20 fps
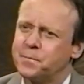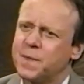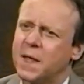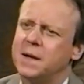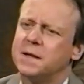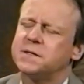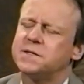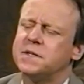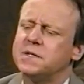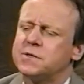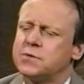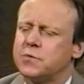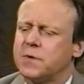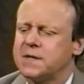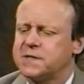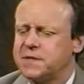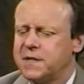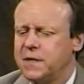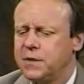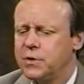And it's
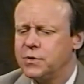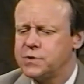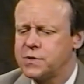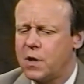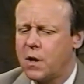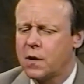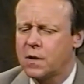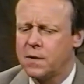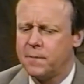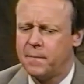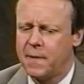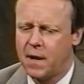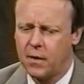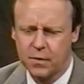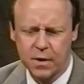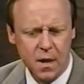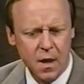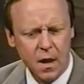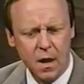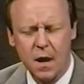interesting you talk about,